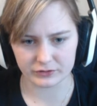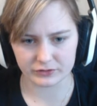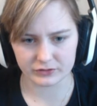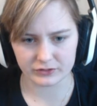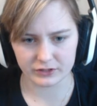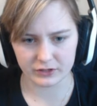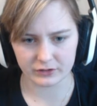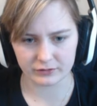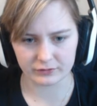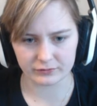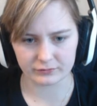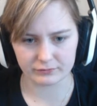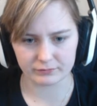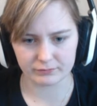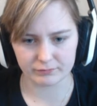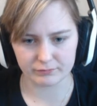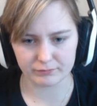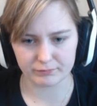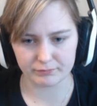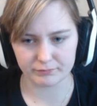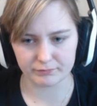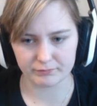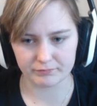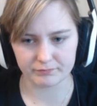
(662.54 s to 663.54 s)
Oh,
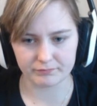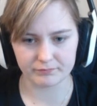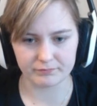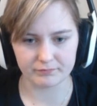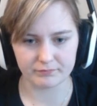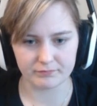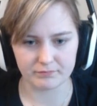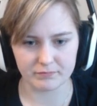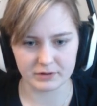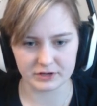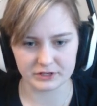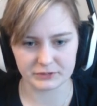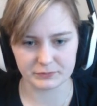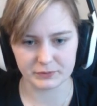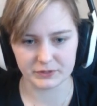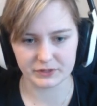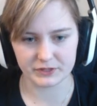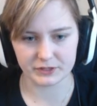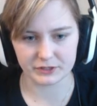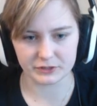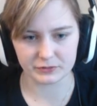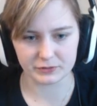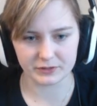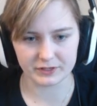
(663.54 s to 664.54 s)
must be
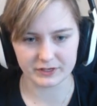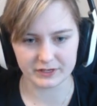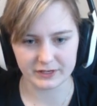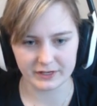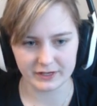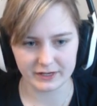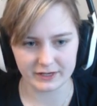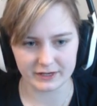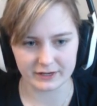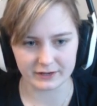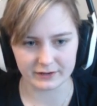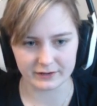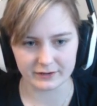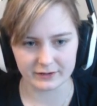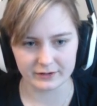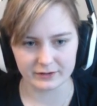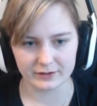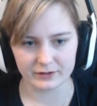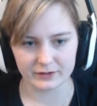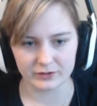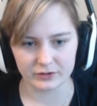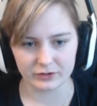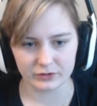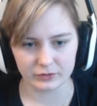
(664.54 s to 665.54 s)
this one here,
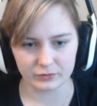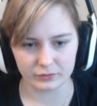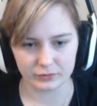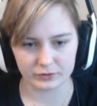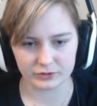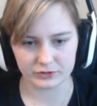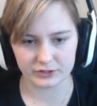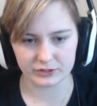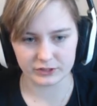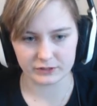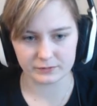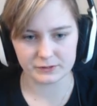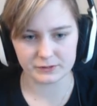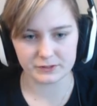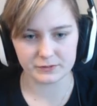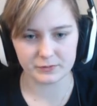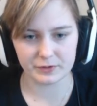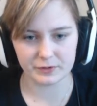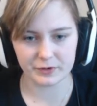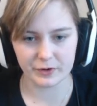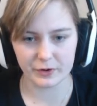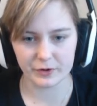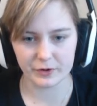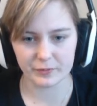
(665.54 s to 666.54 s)
which seems to
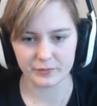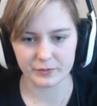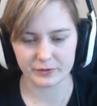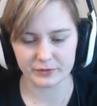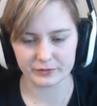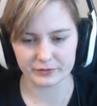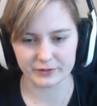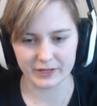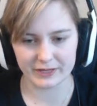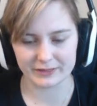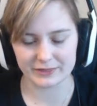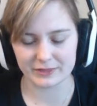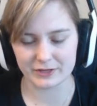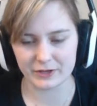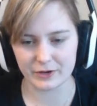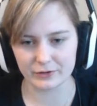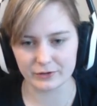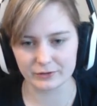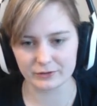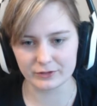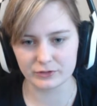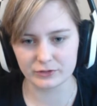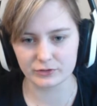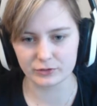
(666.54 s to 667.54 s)
be open, like the
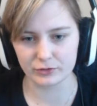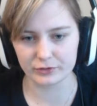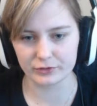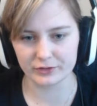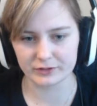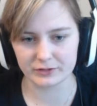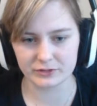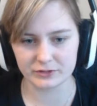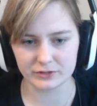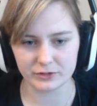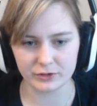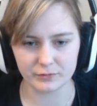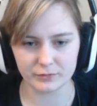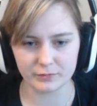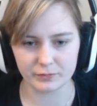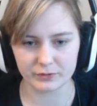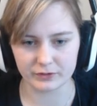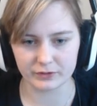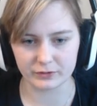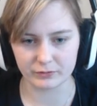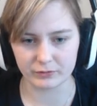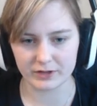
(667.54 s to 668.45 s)
only door that is open.